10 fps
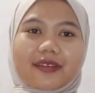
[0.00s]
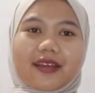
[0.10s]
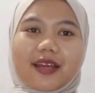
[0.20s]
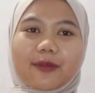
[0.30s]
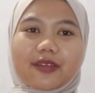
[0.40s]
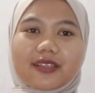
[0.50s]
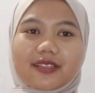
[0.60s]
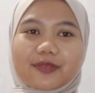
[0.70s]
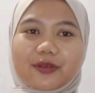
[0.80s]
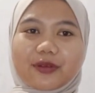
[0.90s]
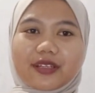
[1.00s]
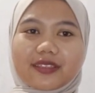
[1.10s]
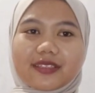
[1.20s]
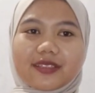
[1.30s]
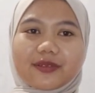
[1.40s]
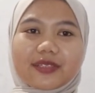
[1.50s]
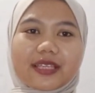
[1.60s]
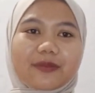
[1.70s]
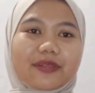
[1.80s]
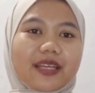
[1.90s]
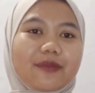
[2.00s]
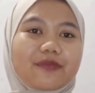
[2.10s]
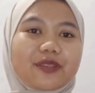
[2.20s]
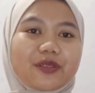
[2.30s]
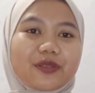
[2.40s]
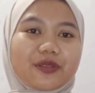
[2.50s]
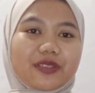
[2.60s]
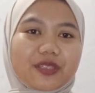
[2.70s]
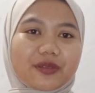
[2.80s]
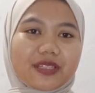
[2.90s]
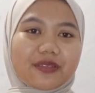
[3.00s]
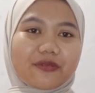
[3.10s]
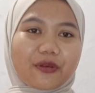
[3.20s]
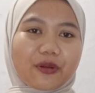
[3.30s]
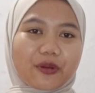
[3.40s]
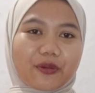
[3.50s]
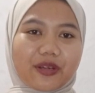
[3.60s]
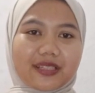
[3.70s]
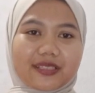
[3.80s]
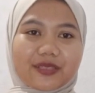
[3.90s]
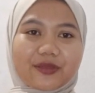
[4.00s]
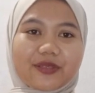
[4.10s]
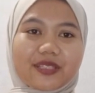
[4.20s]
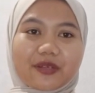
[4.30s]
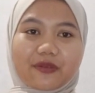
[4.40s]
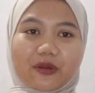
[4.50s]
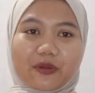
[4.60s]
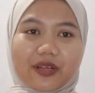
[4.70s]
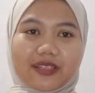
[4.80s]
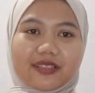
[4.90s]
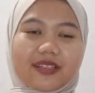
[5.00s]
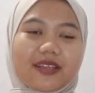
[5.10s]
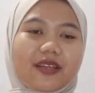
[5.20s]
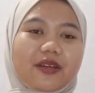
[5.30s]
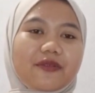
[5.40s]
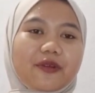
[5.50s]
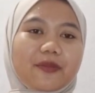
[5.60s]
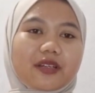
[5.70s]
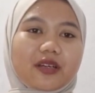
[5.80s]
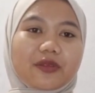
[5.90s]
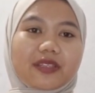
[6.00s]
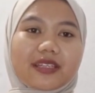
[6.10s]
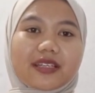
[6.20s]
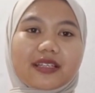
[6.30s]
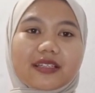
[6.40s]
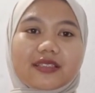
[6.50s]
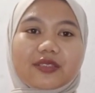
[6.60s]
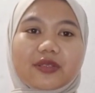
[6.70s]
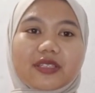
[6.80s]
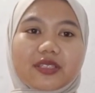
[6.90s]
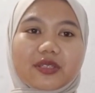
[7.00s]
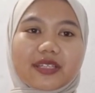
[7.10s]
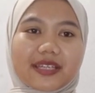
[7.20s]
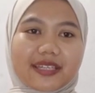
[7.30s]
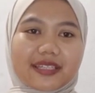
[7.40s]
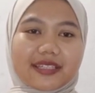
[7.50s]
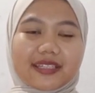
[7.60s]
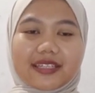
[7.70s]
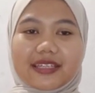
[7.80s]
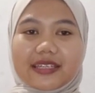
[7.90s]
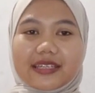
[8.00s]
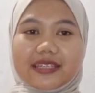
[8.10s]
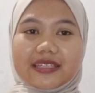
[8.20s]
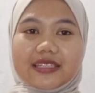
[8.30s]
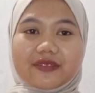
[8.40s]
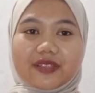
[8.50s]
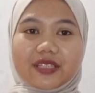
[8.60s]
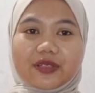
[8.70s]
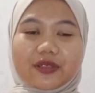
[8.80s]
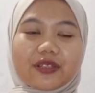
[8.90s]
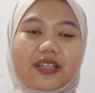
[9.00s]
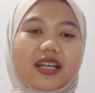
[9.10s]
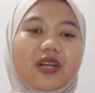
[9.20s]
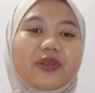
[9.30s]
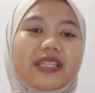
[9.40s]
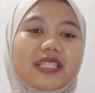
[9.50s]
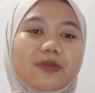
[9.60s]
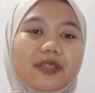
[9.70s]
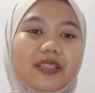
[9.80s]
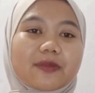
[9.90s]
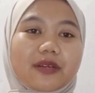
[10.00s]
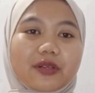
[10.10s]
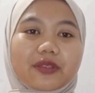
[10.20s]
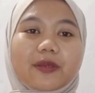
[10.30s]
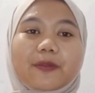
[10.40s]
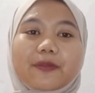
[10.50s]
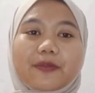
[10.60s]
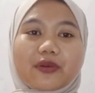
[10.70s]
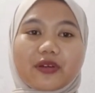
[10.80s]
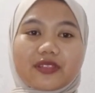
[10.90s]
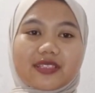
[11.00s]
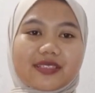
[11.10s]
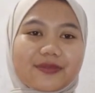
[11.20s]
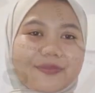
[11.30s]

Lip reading: I'm Eki Ismawati with NPM 2341241 from Accounting Class 23A. In this video, I will explain about bonds.